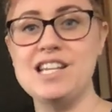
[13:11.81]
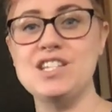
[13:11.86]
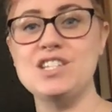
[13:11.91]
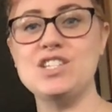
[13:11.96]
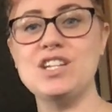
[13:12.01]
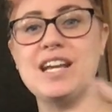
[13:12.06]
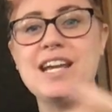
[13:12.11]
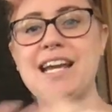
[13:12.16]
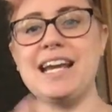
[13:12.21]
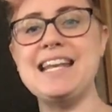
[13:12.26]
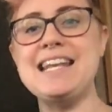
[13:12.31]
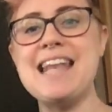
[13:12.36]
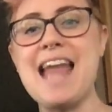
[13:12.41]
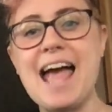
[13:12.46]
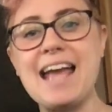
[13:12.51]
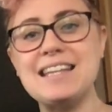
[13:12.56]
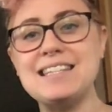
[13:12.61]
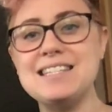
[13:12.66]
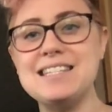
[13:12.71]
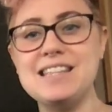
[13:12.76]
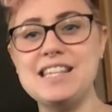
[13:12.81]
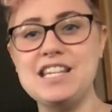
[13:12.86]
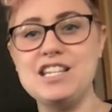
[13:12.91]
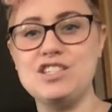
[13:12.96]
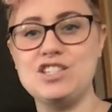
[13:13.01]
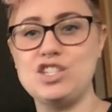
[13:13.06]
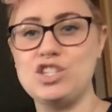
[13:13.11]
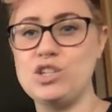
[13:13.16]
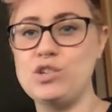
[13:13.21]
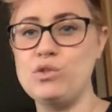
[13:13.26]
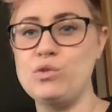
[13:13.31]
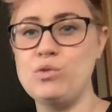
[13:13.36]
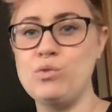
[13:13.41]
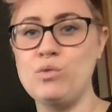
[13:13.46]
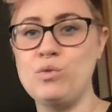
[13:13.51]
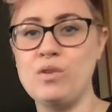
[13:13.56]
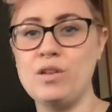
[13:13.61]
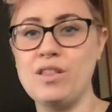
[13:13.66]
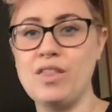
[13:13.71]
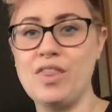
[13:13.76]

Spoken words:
to connect these two